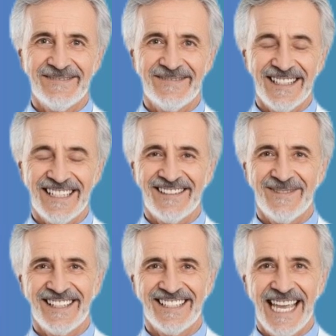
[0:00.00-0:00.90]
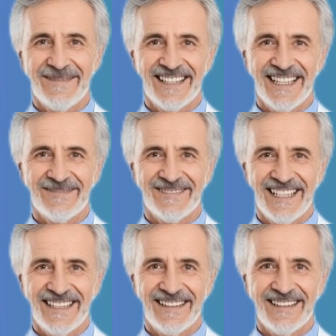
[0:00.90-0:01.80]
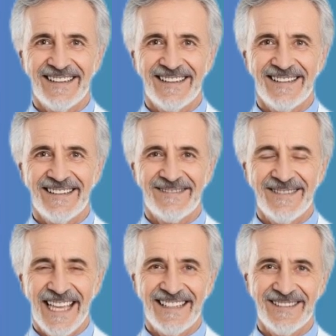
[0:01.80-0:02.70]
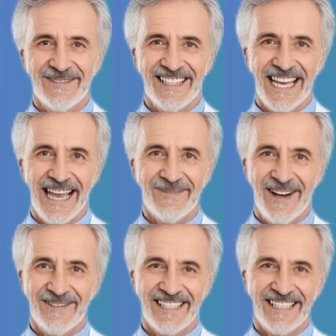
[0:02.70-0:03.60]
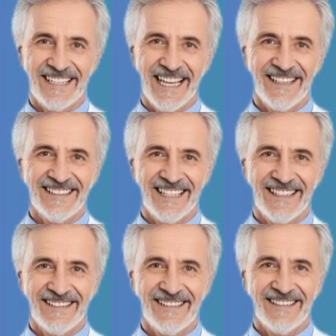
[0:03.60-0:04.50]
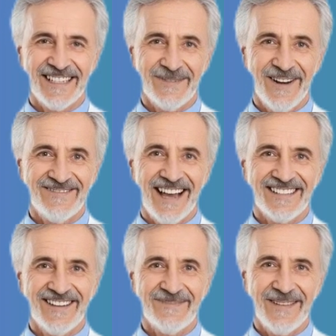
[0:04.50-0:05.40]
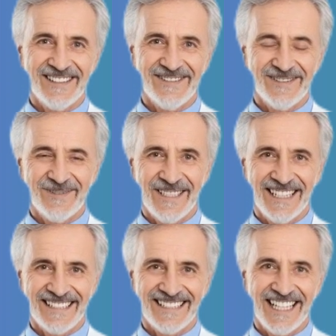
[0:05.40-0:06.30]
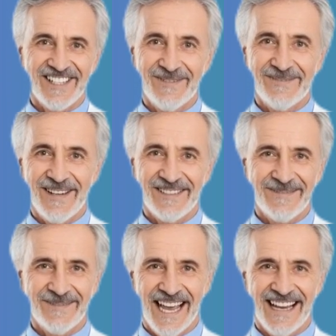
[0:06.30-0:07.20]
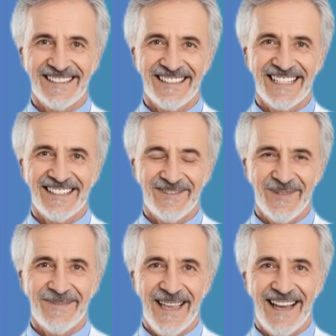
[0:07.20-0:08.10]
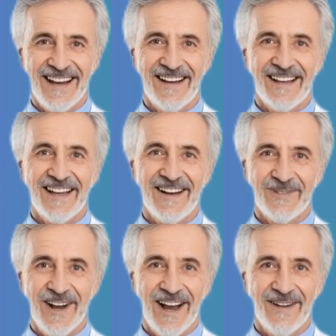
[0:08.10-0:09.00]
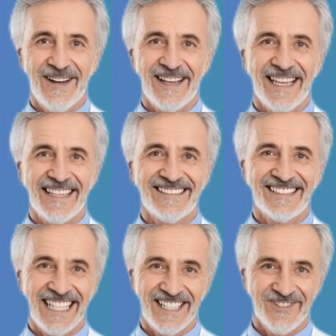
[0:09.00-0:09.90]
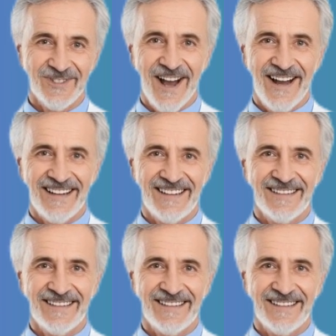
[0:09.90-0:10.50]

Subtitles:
This is where salmon comes in. Thanks to its high protein content, it provides your muscles with the essential building blocks needed to repair, grow, and stay strong.